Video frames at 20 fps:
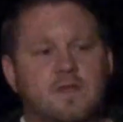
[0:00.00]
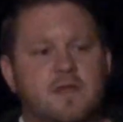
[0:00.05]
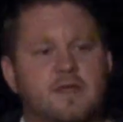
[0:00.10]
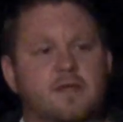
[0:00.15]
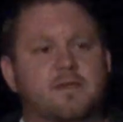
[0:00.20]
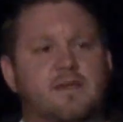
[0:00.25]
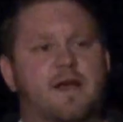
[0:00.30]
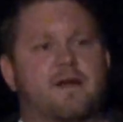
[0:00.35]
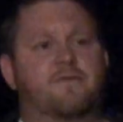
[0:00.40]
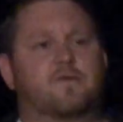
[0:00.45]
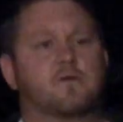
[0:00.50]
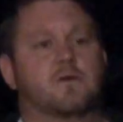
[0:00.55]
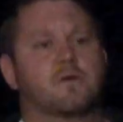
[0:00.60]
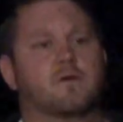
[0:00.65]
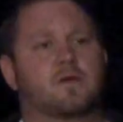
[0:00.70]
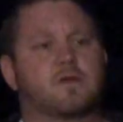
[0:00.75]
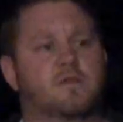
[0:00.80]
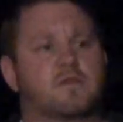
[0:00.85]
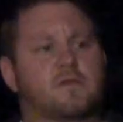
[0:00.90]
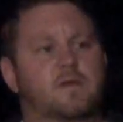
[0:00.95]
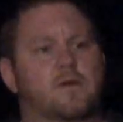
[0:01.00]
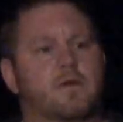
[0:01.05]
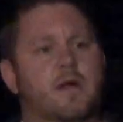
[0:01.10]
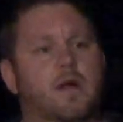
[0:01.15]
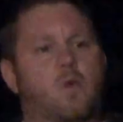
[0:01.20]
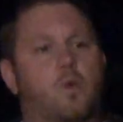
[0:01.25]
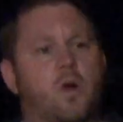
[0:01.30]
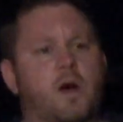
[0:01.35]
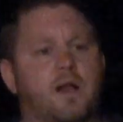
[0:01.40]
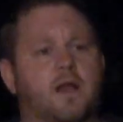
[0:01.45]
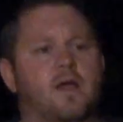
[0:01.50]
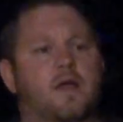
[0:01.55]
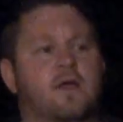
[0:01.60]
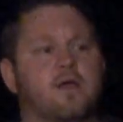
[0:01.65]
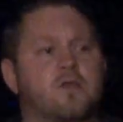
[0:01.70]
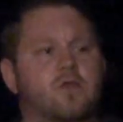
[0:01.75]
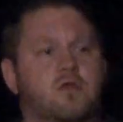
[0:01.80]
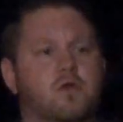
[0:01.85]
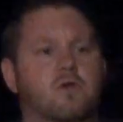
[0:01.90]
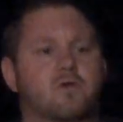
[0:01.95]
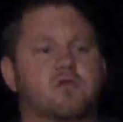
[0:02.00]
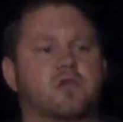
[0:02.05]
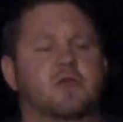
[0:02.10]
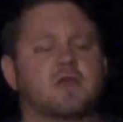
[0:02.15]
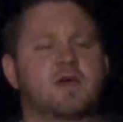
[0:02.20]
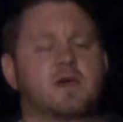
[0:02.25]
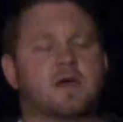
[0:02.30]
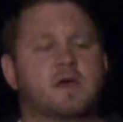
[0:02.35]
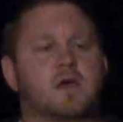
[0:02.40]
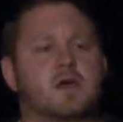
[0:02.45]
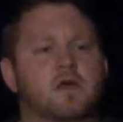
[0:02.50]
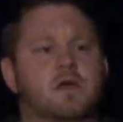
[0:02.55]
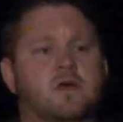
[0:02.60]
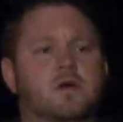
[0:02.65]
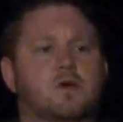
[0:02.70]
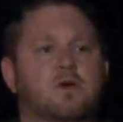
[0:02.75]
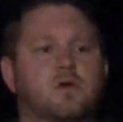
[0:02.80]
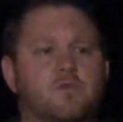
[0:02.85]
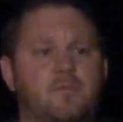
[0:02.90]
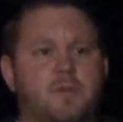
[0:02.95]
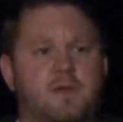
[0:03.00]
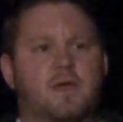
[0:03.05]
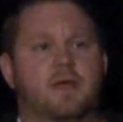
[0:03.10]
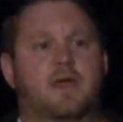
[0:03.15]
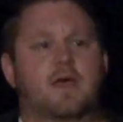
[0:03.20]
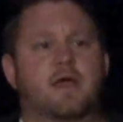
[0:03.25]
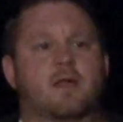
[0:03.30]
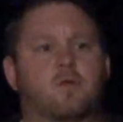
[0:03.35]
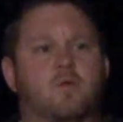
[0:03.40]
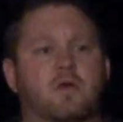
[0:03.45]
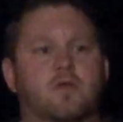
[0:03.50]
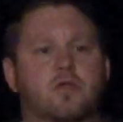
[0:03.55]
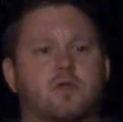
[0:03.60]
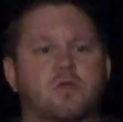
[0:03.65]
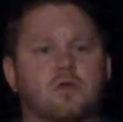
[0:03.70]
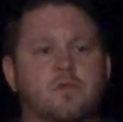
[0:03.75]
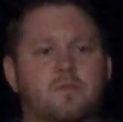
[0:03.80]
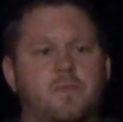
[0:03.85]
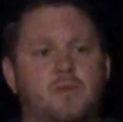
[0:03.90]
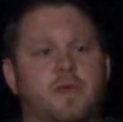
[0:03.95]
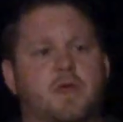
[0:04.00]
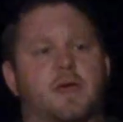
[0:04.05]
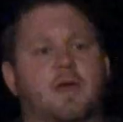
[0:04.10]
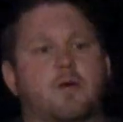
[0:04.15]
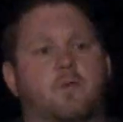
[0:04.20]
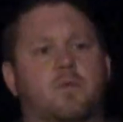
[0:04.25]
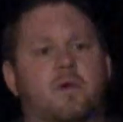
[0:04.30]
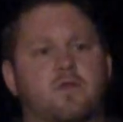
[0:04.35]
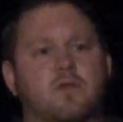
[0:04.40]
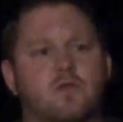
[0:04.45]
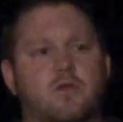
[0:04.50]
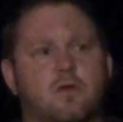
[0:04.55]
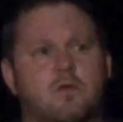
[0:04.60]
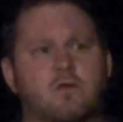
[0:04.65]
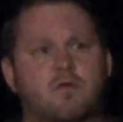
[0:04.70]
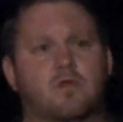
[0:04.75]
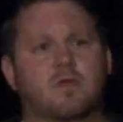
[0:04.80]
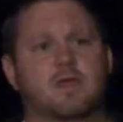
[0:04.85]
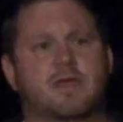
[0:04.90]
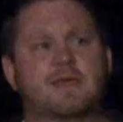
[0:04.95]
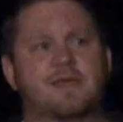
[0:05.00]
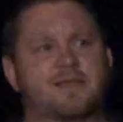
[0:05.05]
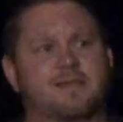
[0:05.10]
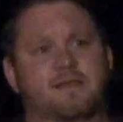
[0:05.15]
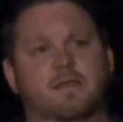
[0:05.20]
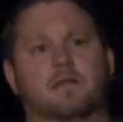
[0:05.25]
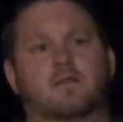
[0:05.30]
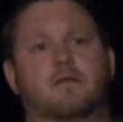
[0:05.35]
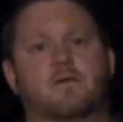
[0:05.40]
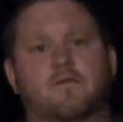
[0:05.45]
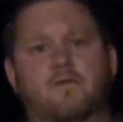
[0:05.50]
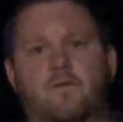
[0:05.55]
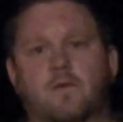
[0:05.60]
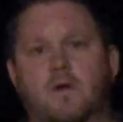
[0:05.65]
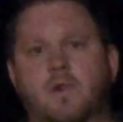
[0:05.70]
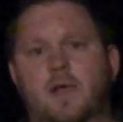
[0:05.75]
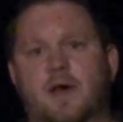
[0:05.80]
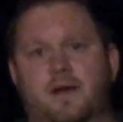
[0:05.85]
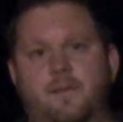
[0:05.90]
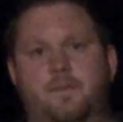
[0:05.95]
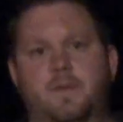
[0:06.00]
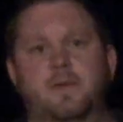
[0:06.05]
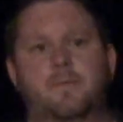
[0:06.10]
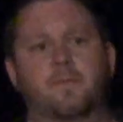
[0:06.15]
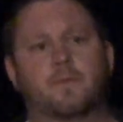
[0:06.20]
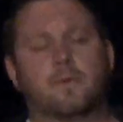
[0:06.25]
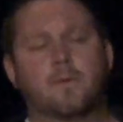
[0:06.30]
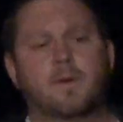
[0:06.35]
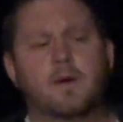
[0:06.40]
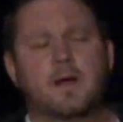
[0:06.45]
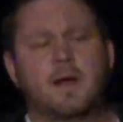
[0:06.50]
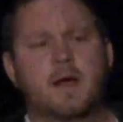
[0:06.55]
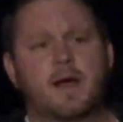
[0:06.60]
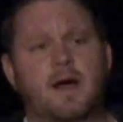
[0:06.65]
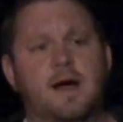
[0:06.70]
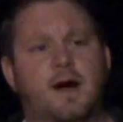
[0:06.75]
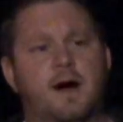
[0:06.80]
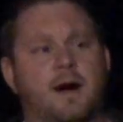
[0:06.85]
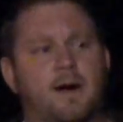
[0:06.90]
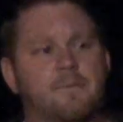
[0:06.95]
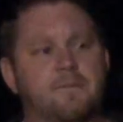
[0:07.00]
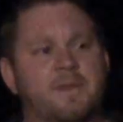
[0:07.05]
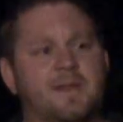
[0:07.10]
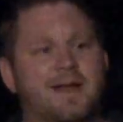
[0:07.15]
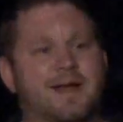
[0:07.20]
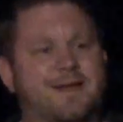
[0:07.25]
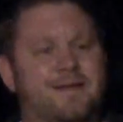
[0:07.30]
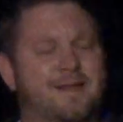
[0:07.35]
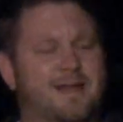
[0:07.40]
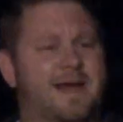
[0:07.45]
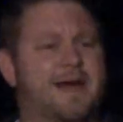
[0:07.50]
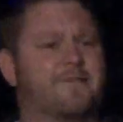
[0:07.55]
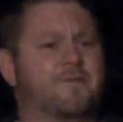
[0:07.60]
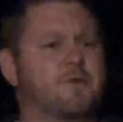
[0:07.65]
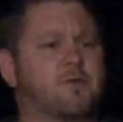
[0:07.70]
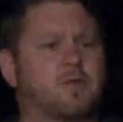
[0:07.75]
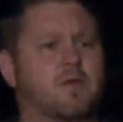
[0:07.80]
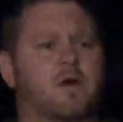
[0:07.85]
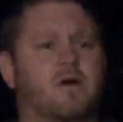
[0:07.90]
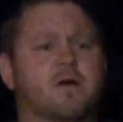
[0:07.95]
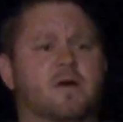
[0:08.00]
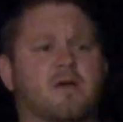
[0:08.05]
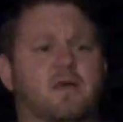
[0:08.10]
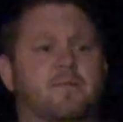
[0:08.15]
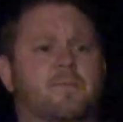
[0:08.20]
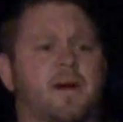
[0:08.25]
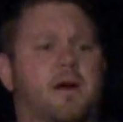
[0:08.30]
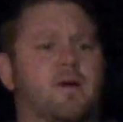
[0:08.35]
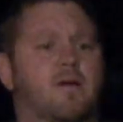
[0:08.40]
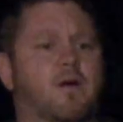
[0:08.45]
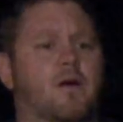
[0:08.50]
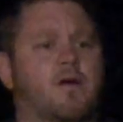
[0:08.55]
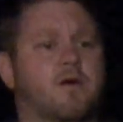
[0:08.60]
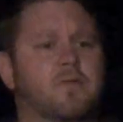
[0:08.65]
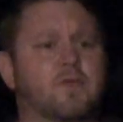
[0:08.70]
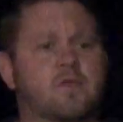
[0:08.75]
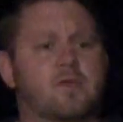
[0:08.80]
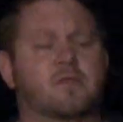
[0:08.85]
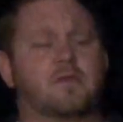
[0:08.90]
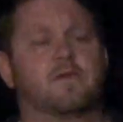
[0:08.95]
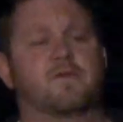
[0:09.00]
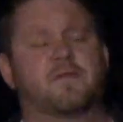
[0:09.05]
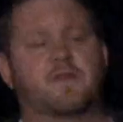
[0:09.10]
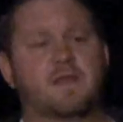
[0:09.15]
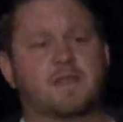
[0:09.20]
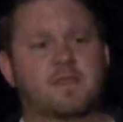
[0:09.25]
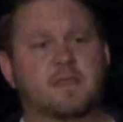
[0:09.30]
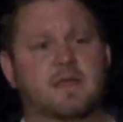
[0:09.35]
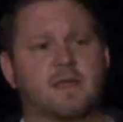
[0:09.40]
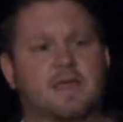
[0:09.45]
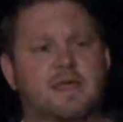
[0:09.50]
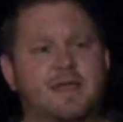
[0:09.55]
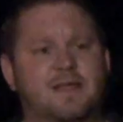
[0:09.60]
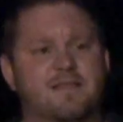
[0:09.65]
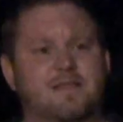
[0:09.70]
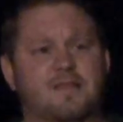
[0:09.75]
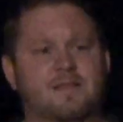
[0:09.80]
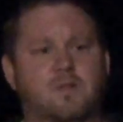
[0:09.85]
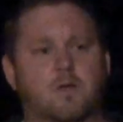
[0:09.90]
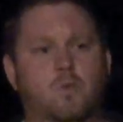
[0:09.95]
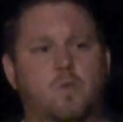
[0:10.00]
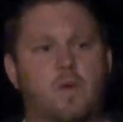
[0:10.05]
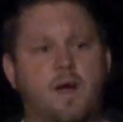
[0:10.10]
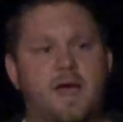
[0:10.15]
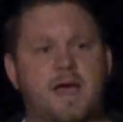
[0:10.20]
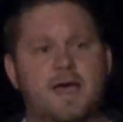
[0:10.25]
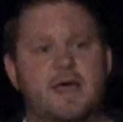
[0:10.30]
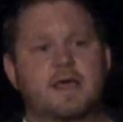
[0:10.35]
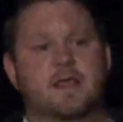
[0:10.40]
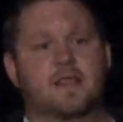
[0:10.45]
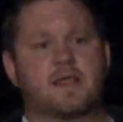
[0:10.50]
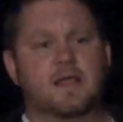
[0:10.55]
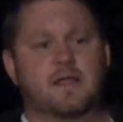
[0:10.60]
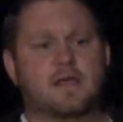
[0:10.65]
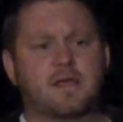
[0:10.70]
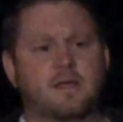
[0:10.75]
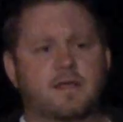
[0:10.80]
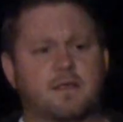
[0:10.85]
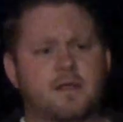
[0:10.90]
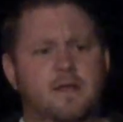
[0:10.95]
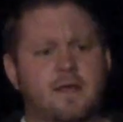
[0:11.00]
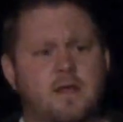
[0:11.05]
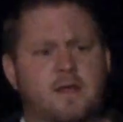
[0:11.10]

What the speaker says: things, after considering what church could be and what should be and what church isn't for a lot of people, and after talking about all the stuff that gets in the way, that can,